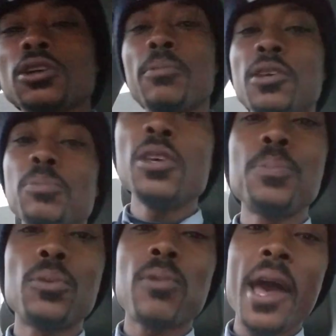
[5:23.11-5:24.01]
many
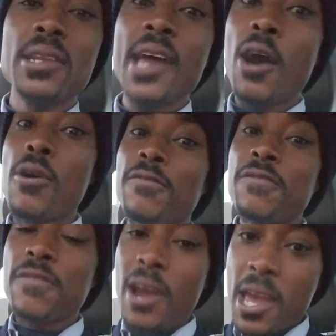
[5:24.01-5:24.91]
people right now
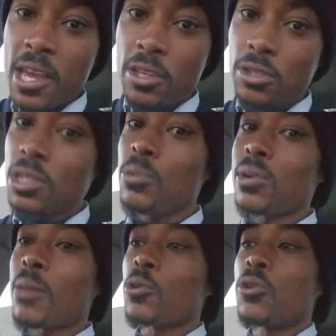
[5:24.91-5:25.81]
afraid. You see
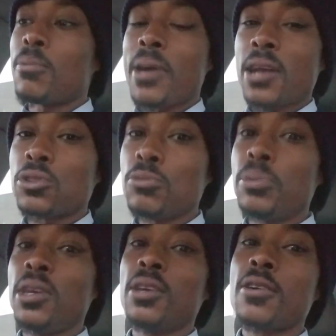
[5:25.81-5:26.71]
what I'm going back to?
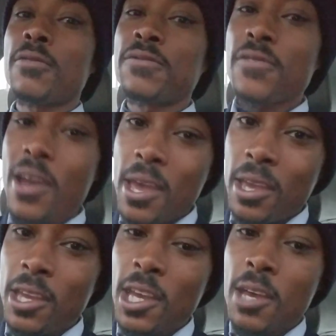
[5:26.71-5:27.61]
Being
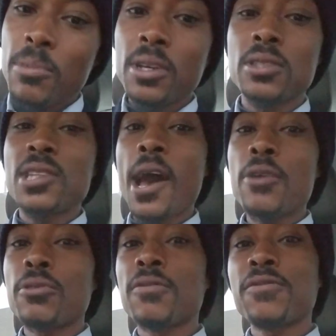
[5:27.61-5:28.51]
afraid. Because now
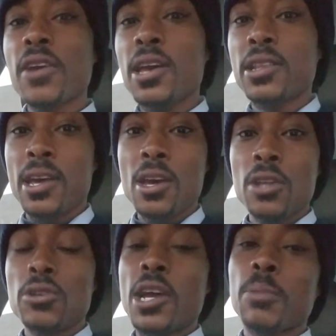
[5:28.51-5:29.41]
they're afraid that
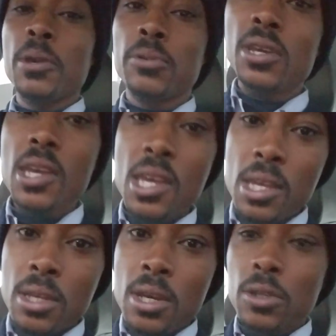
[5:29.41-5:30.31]
they're not going to be able to
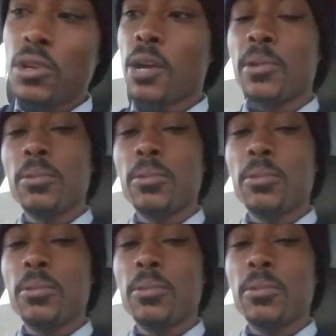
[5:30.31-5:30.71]
eat, they're not going to